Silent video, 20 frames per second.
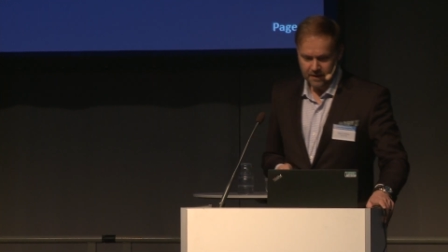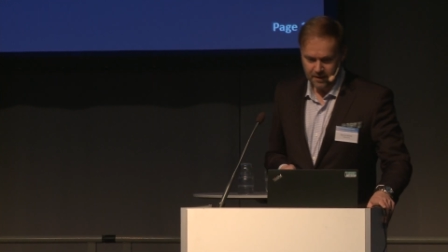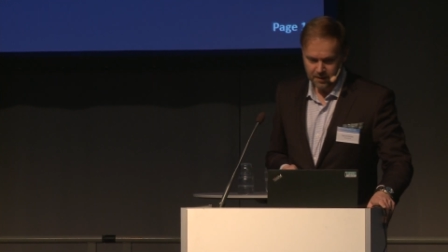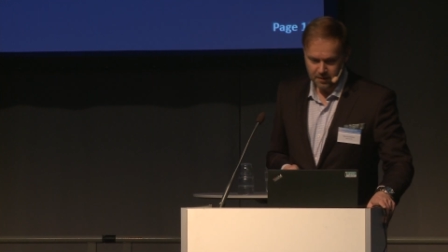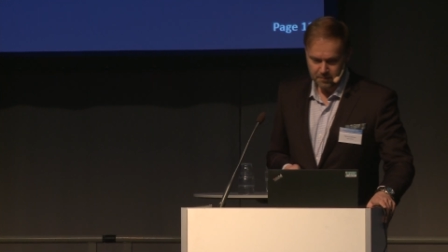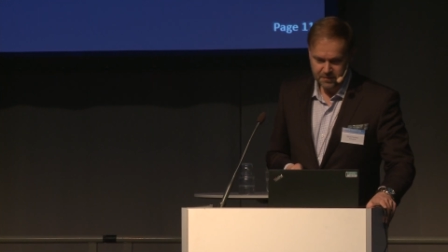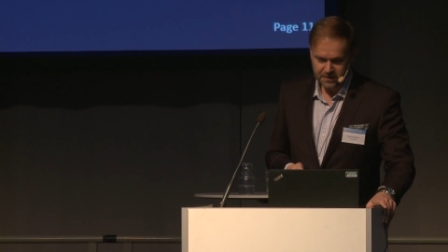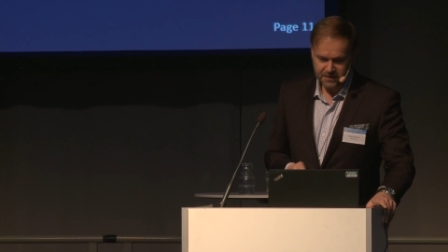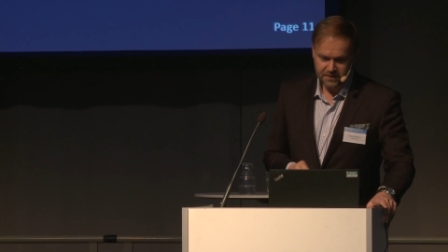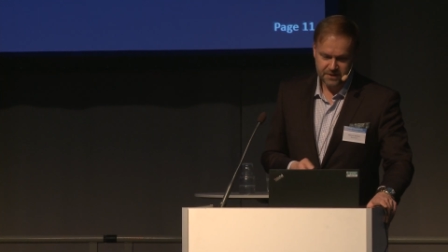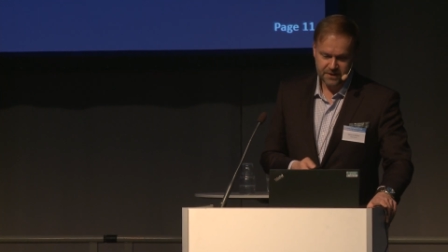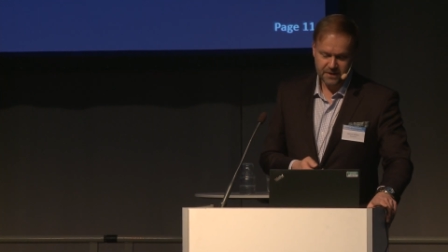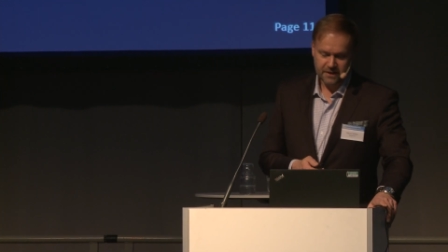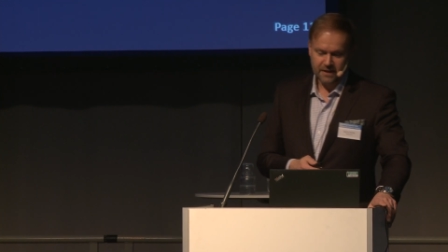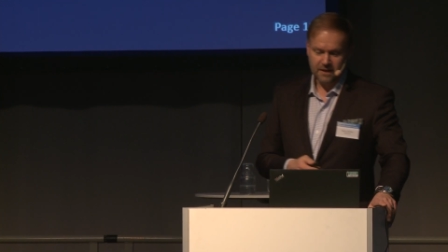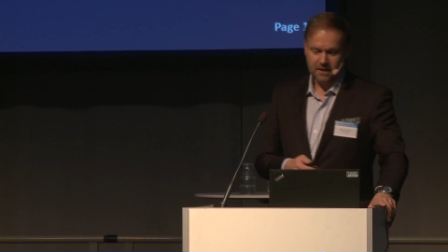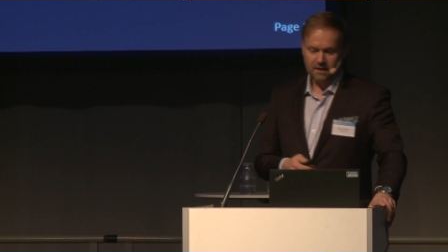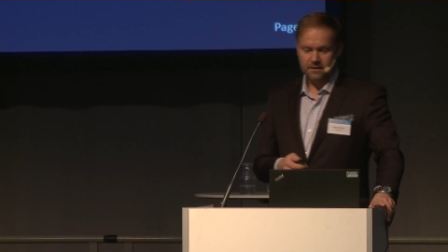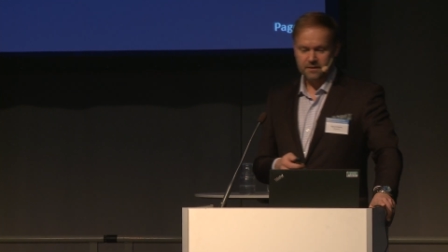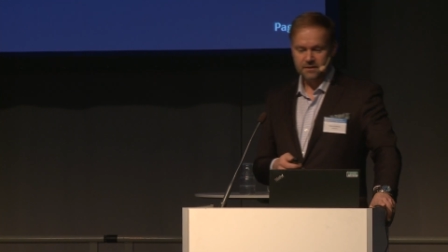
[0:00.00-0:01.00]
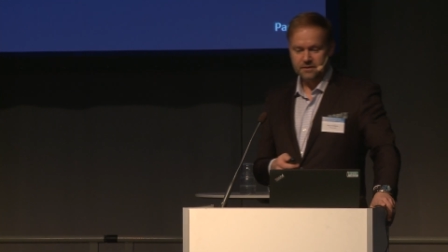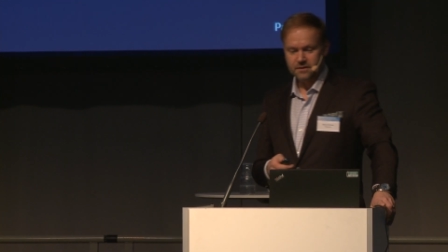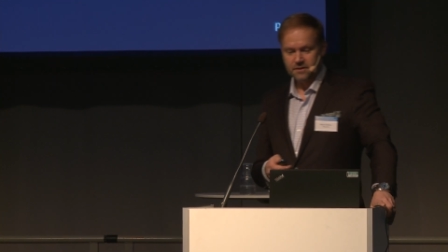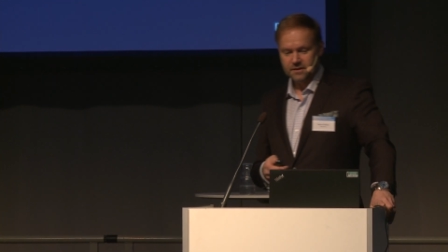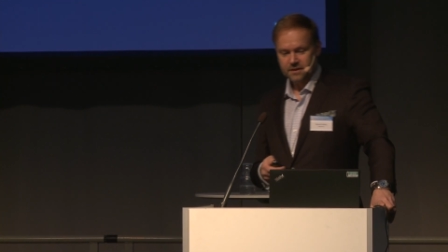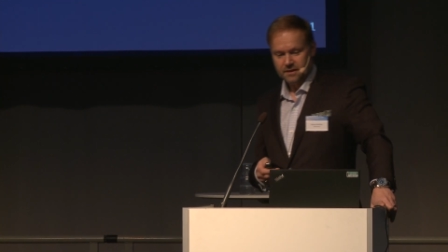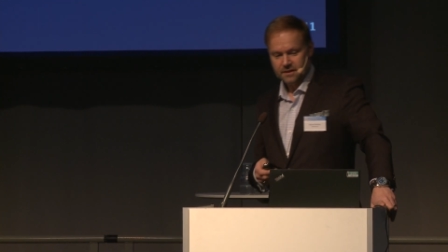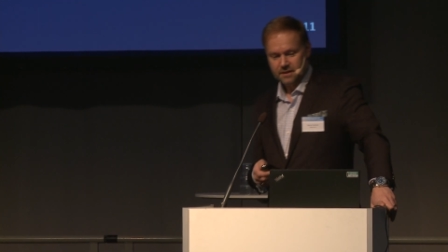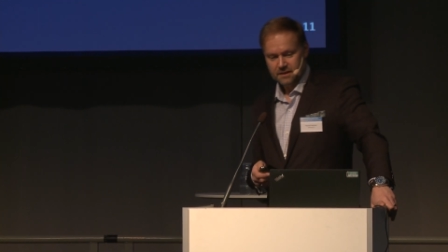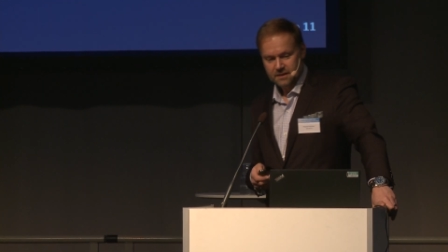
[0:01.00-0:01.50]
LBG,
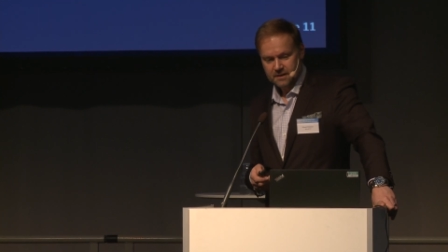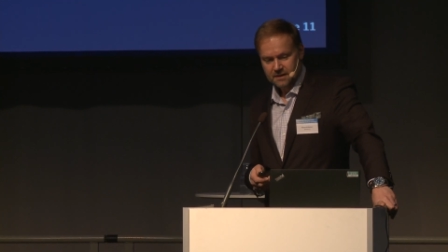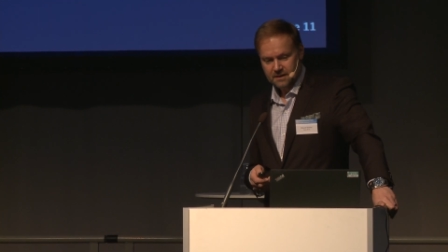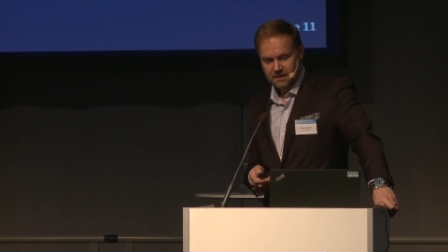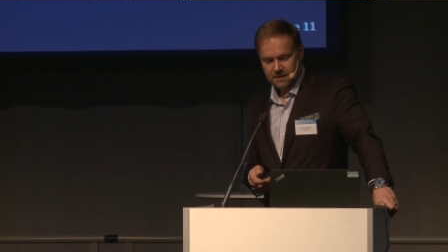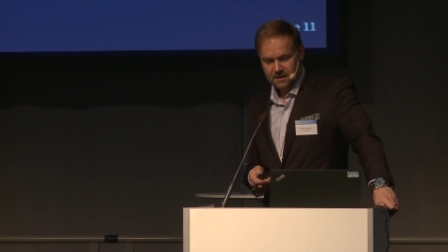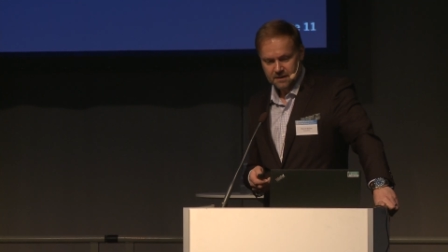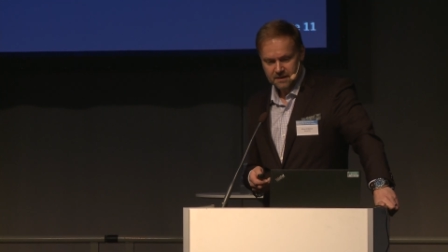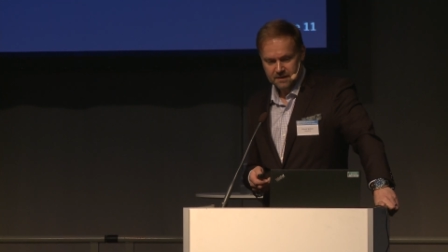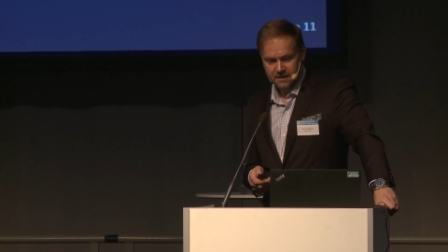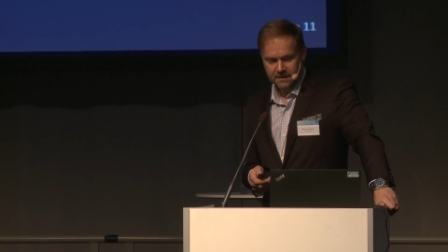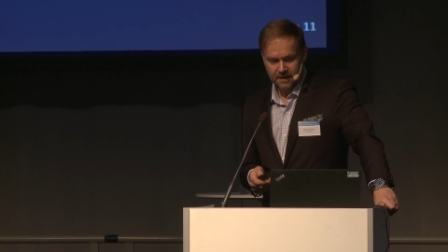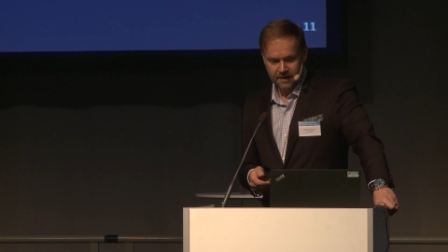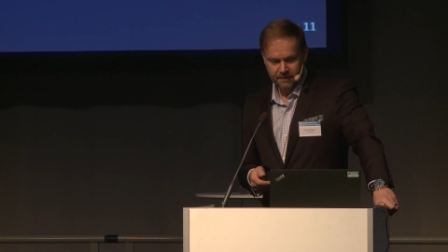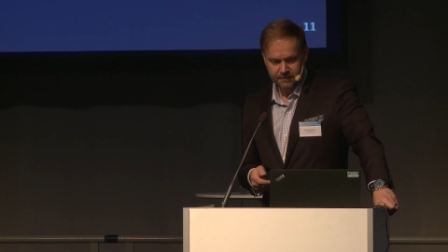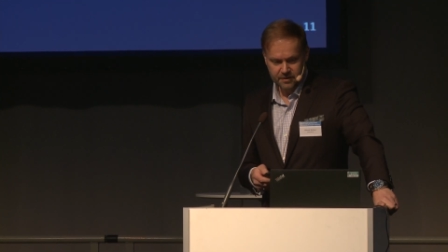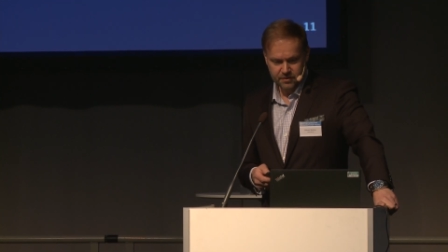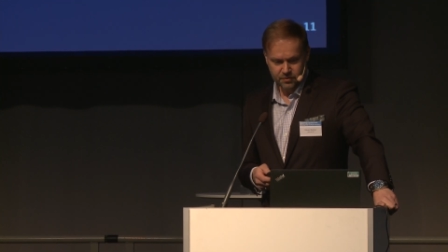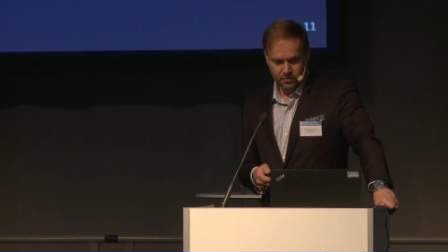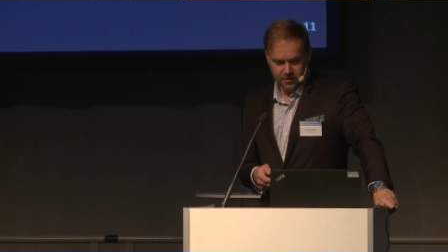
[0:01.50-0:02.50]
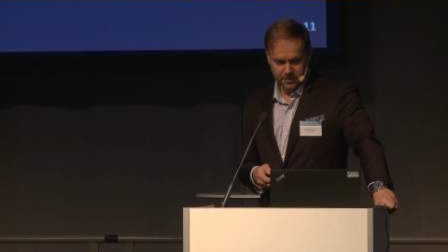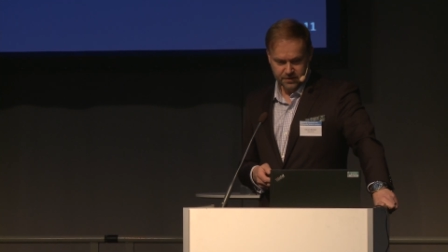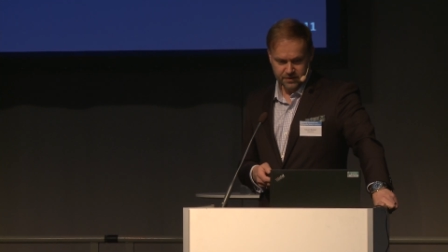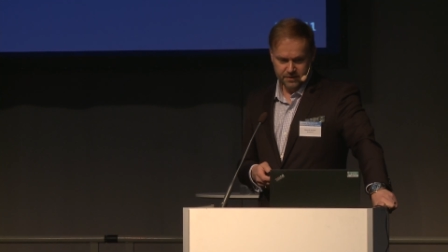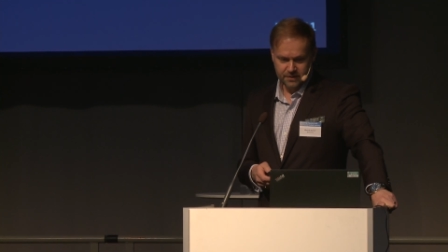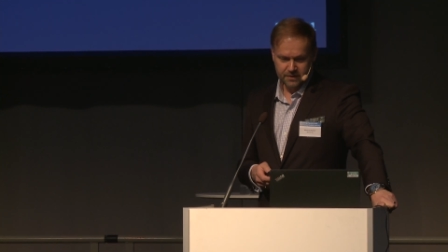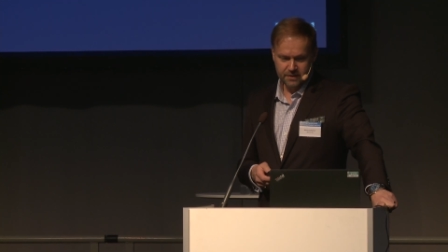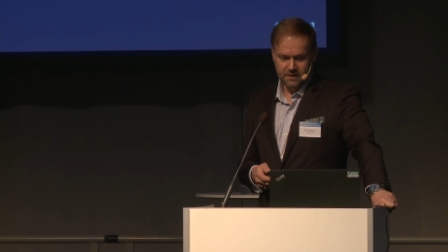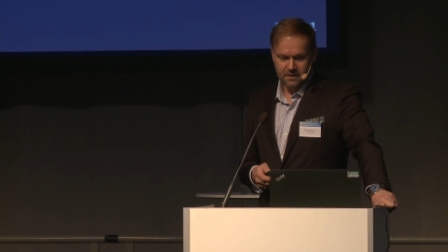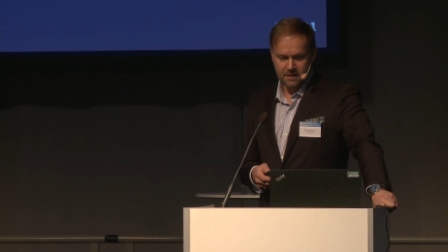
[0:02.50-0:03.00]
LNG uh, heavy
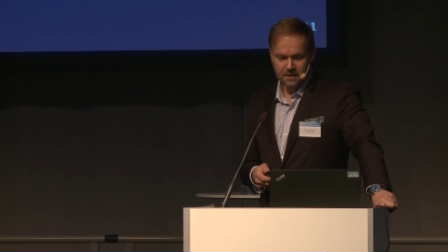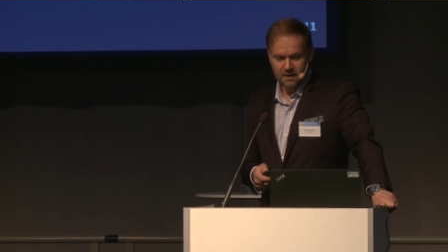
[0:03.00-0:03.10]
trucks.